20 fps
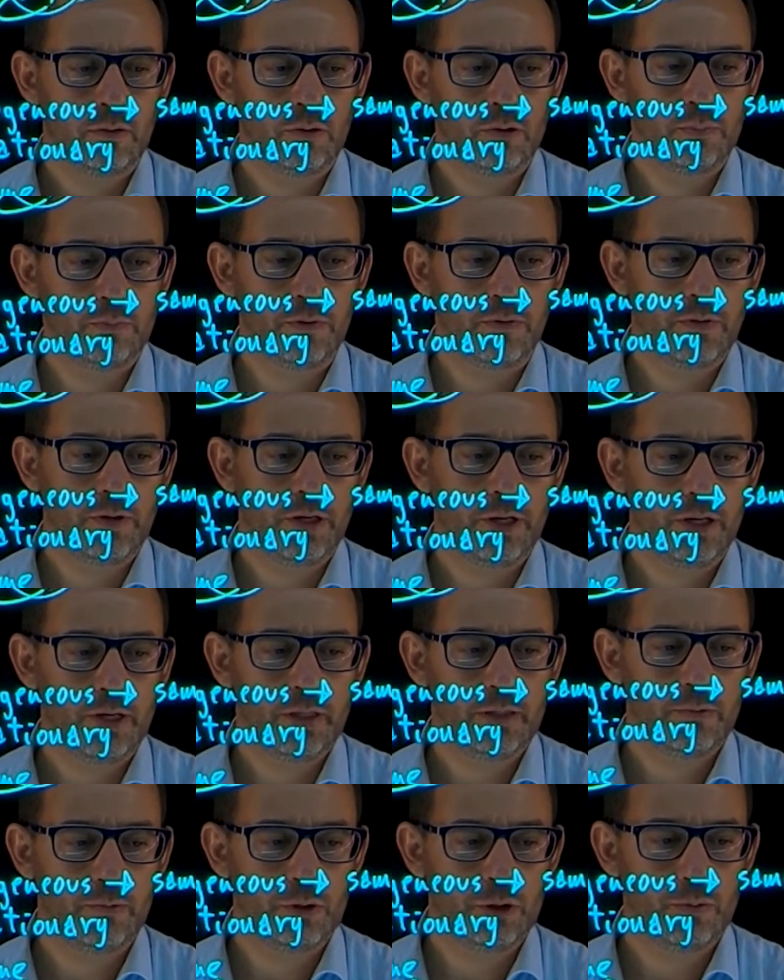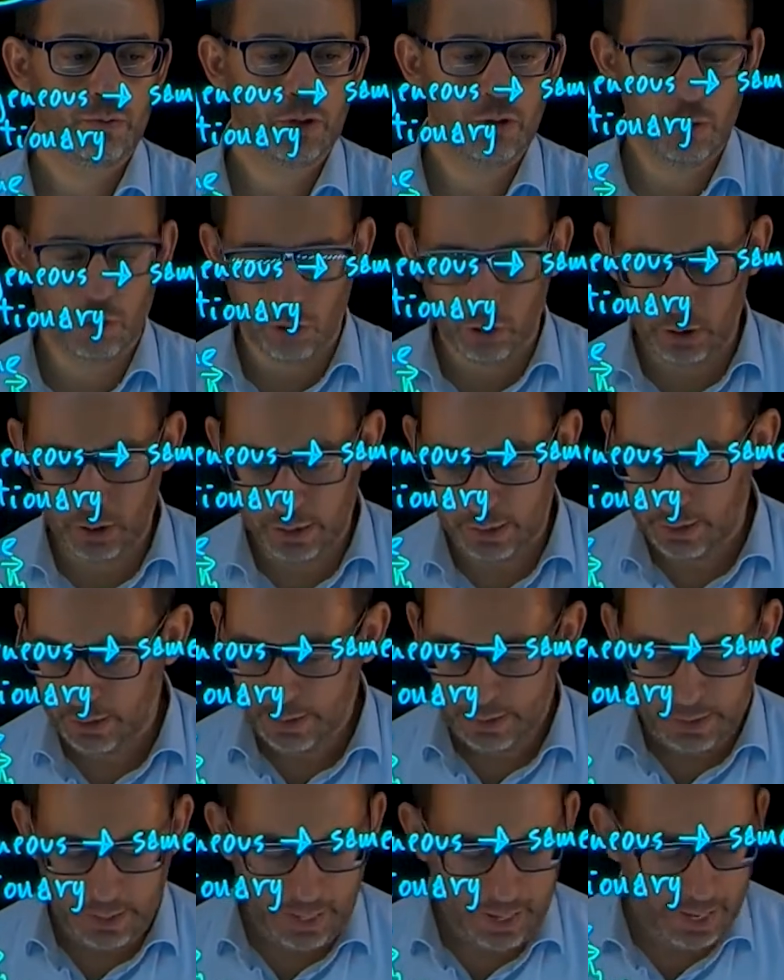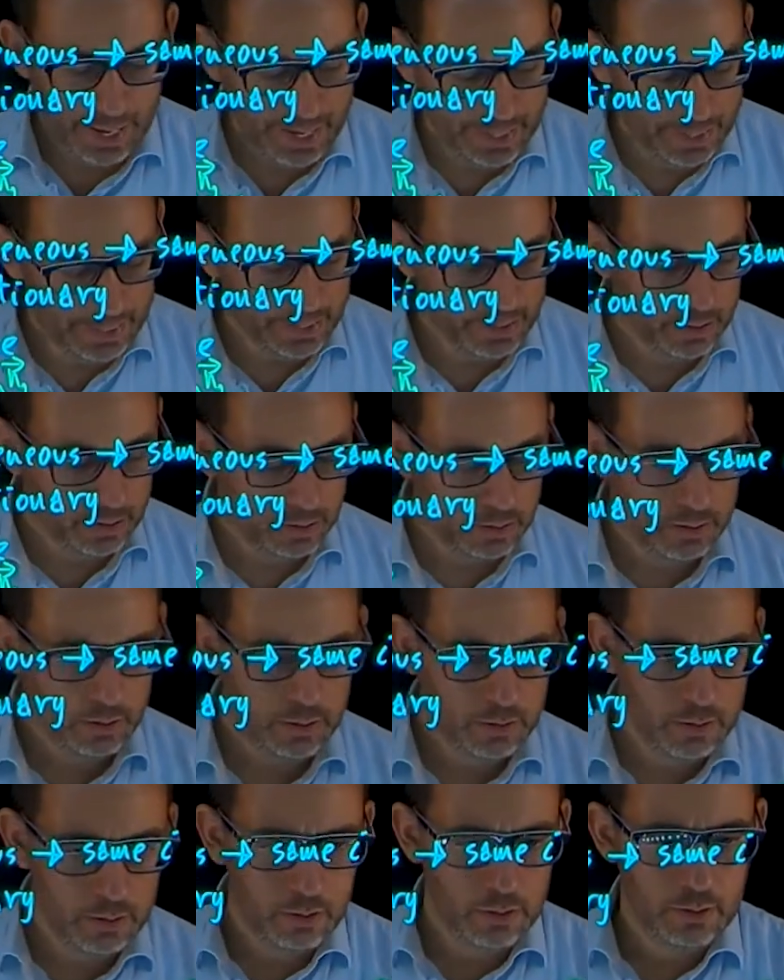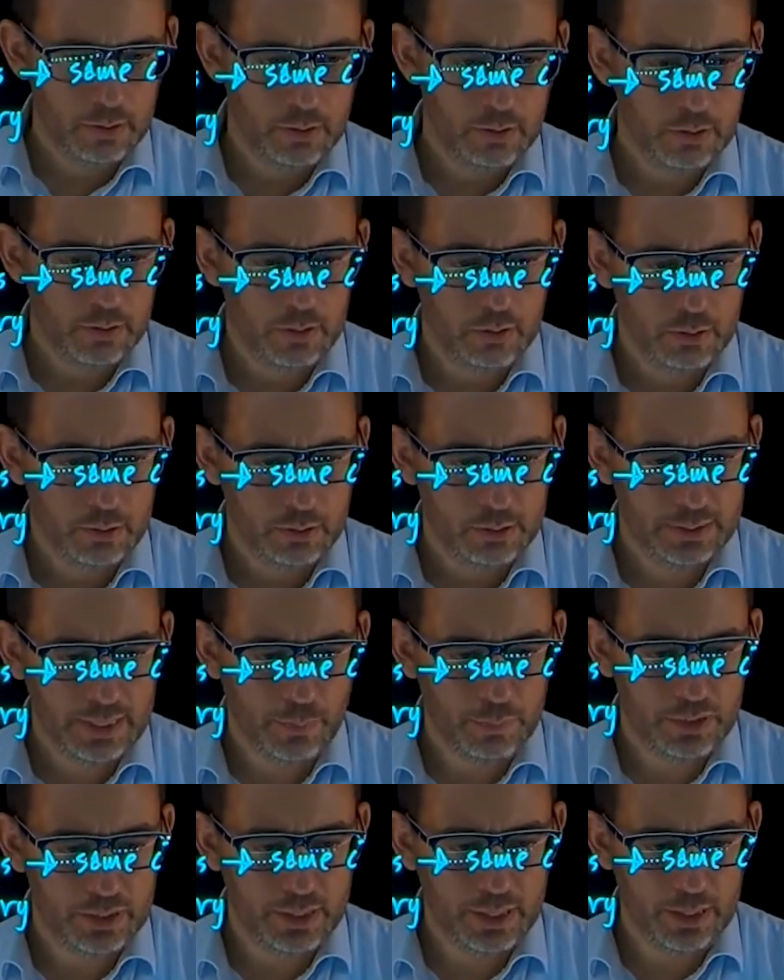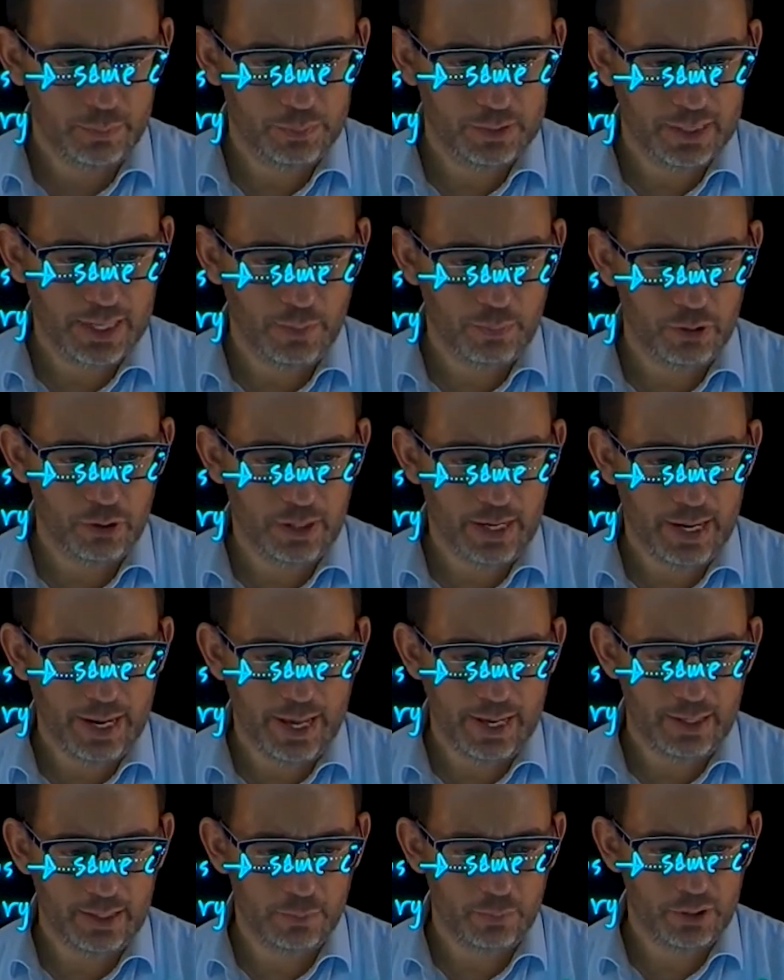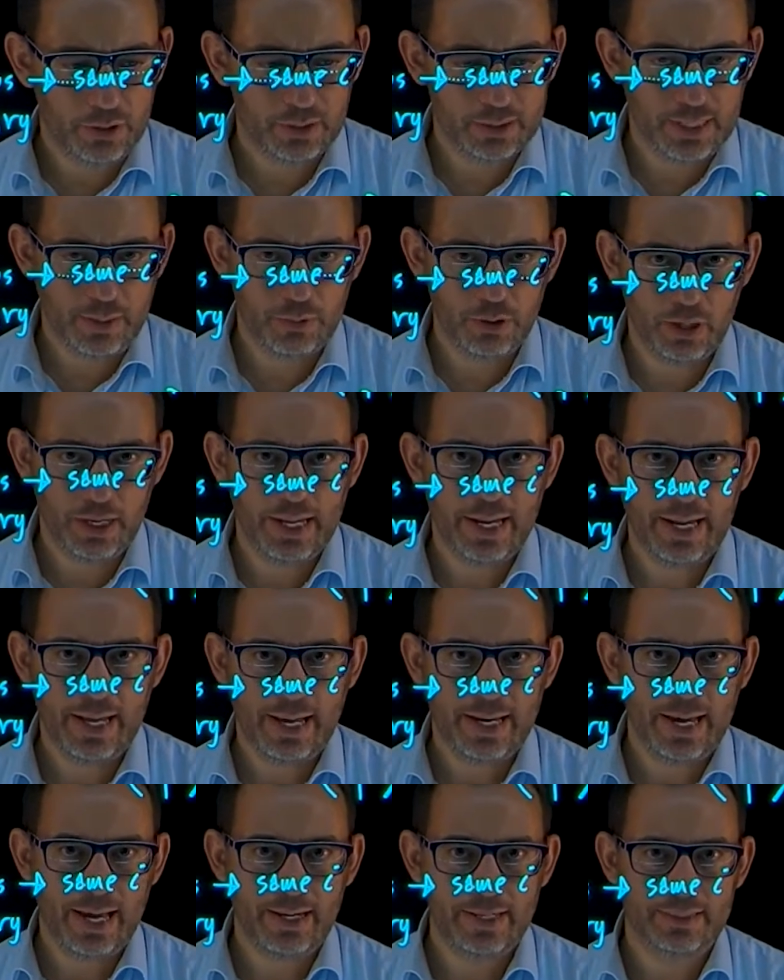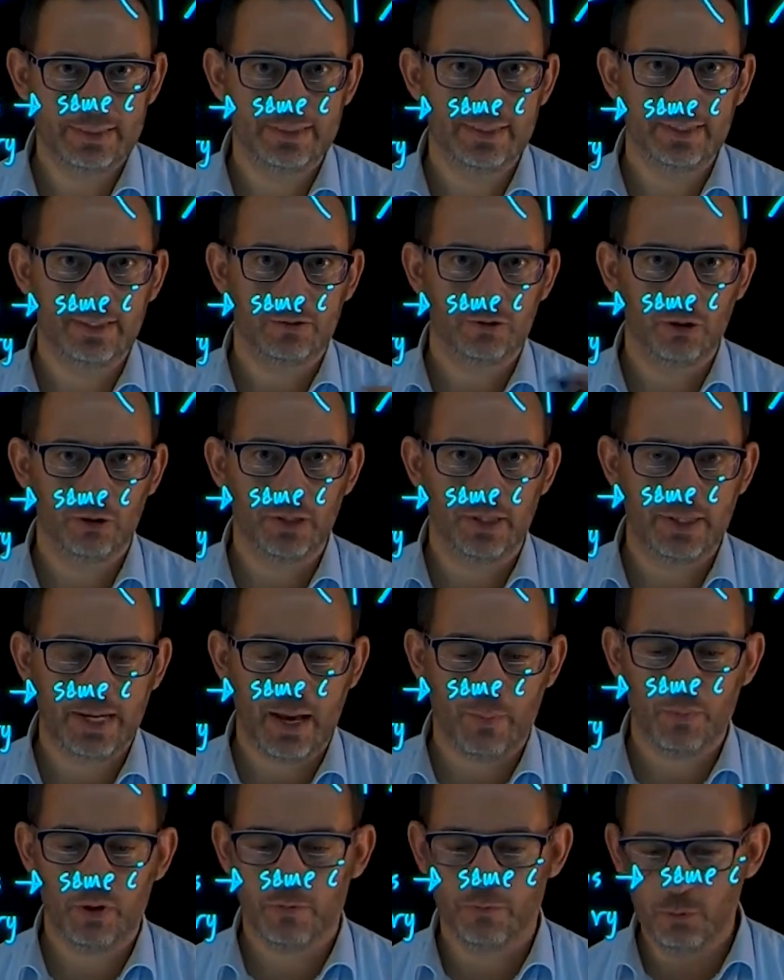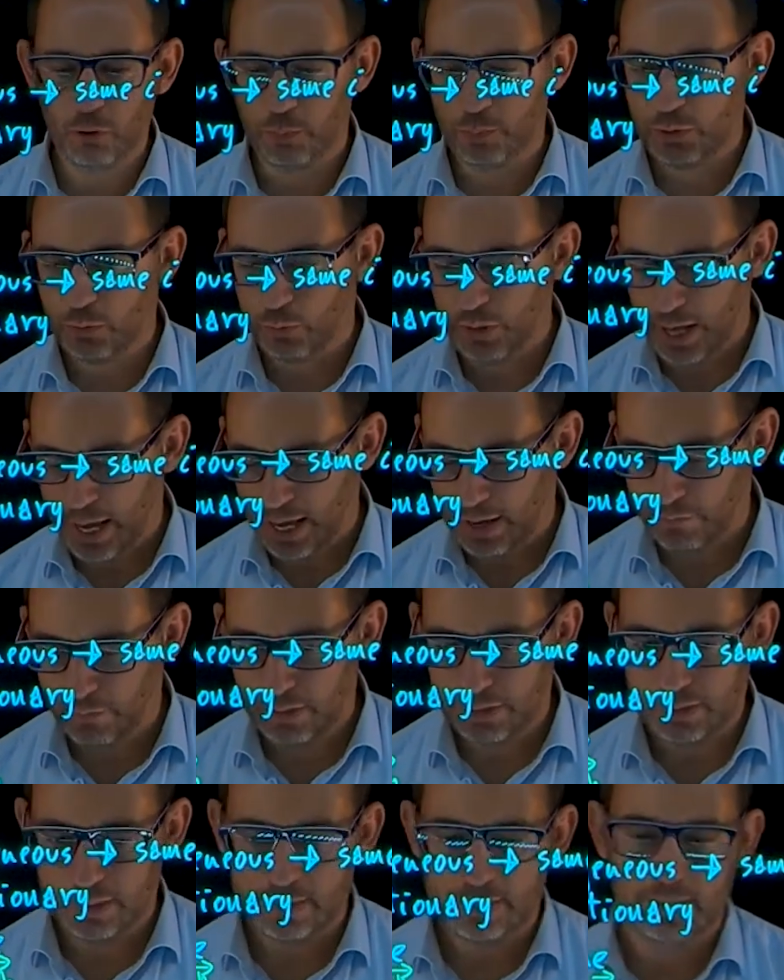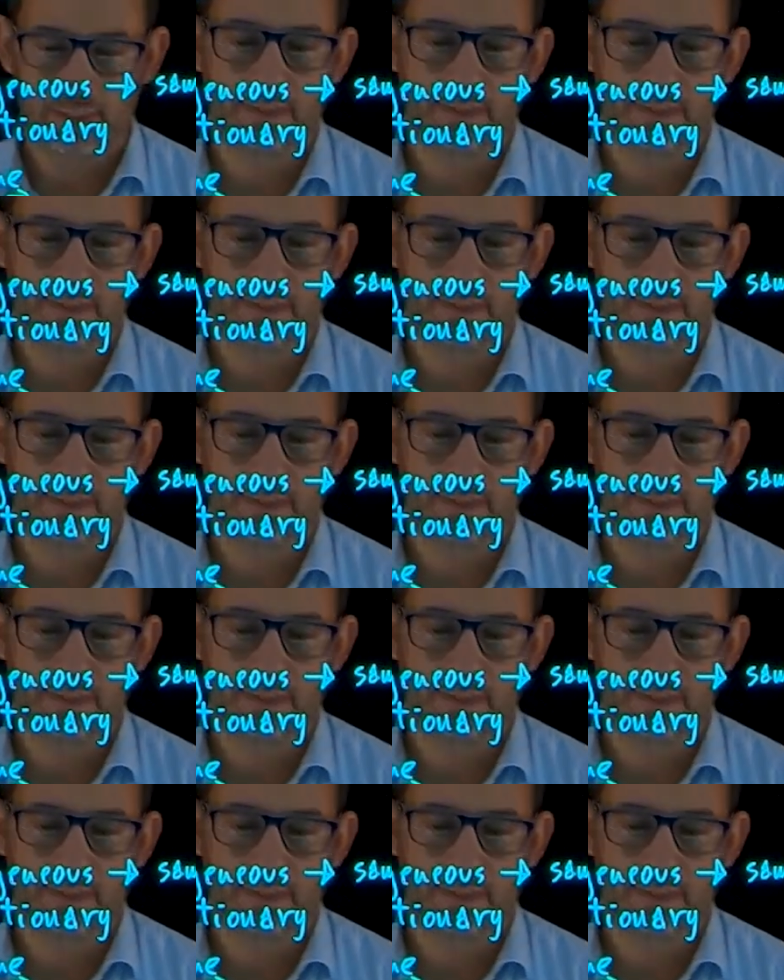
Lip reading: loop of current, which we call n subscript capital NL, because capital NL is the total number of loops we have in this